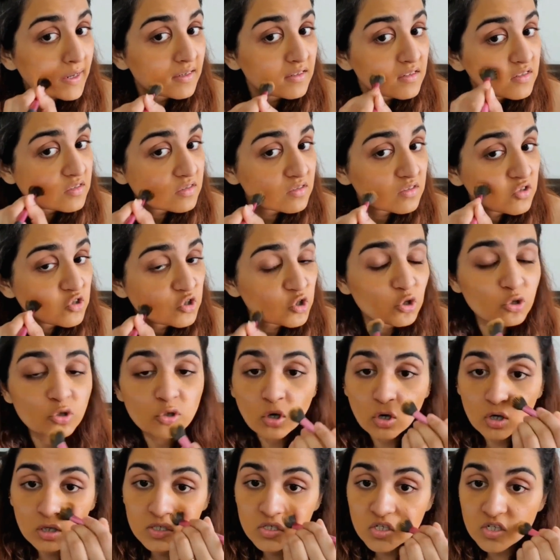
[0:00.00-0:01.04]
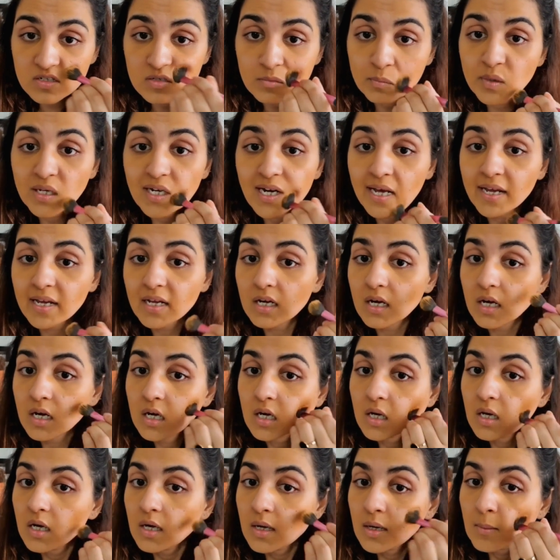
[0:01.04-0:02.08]
It should not just be like
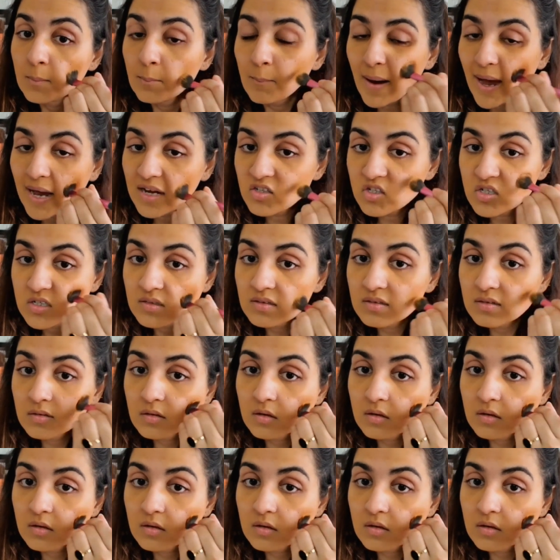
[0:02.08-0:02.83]
patches.